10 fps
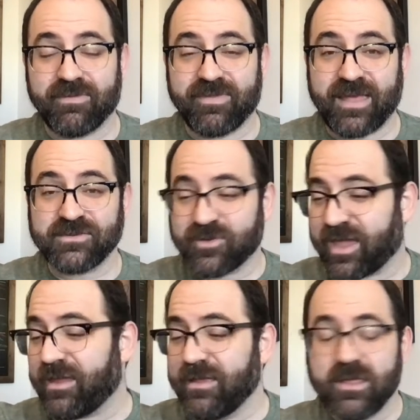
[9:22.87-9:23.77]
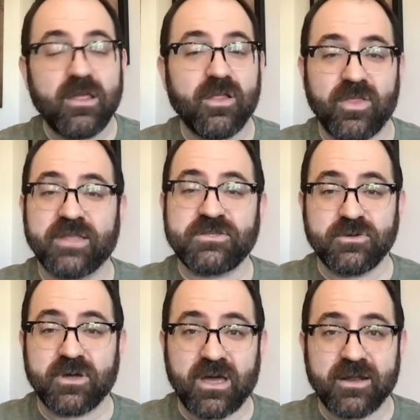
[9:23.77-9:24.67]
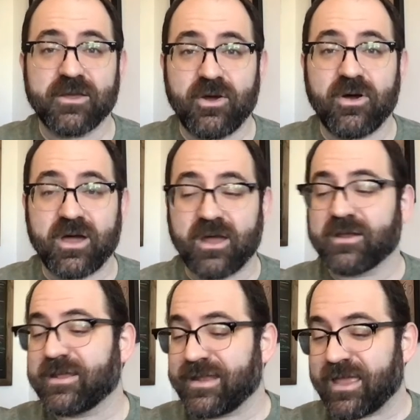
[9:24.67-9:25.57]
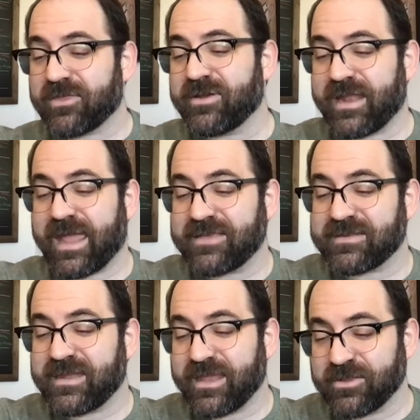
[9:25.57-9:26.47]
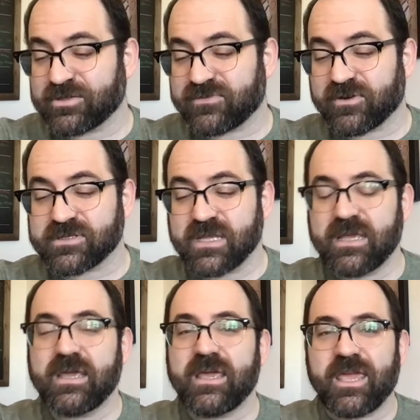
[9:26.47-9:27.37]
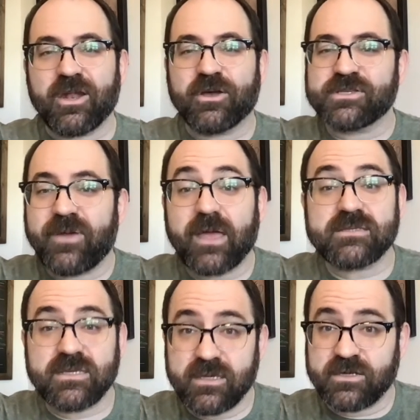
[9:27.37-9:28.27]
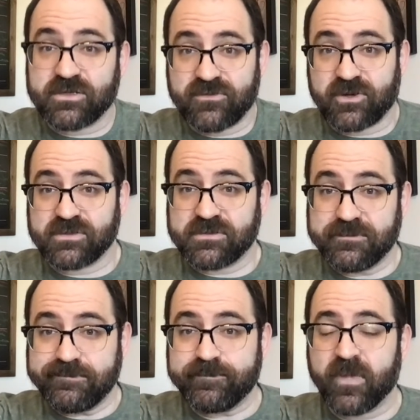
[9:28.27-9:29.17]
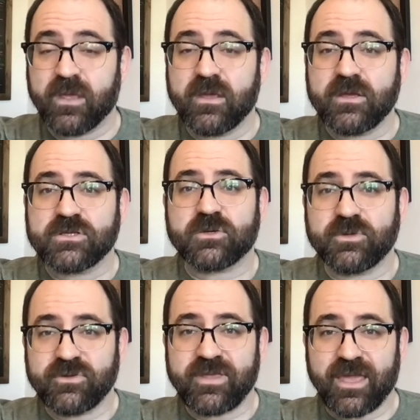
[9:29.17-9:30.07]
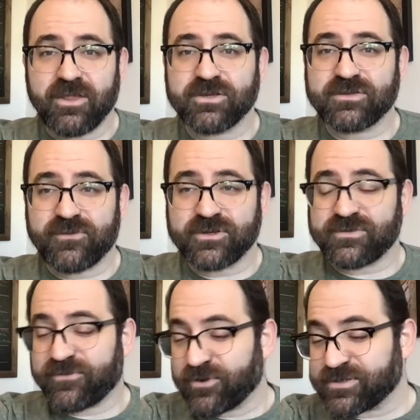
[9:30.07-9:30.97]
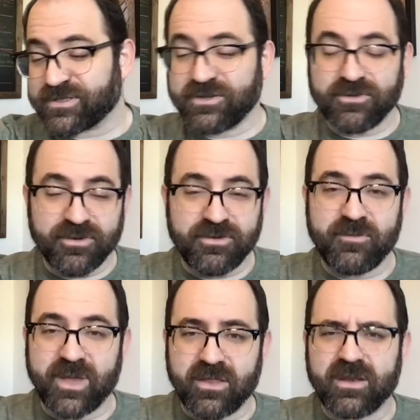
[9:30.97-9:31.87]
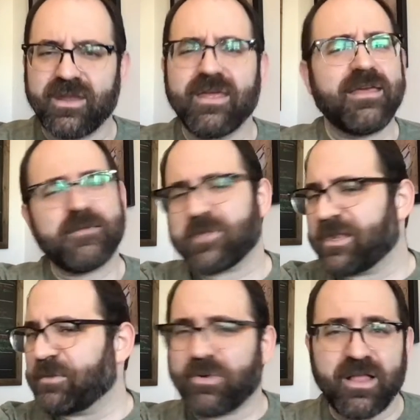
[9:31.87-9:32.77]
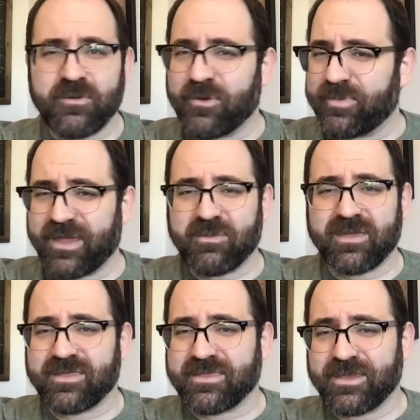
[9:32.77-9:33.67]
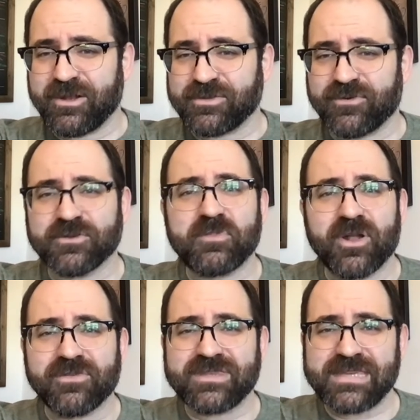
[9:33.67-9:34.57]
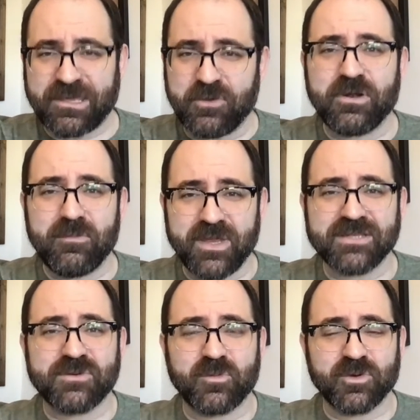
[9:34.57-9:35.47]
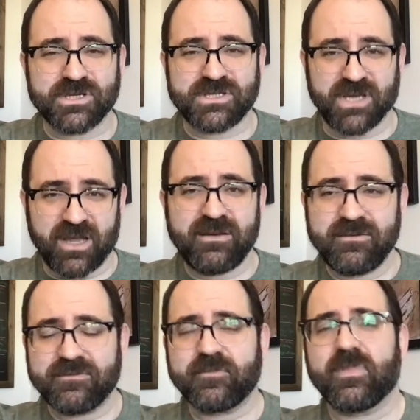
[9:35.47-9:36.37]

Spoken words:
That's okay. Let's do Hanukkah, O Hanukkah together. It has an English verse. It also has a Yiddish verse. So we'll do the English verse first, and you'll learn the melody. And you probably won't be able to get the Yiddish verse, but I'll tell you what it means when we're done.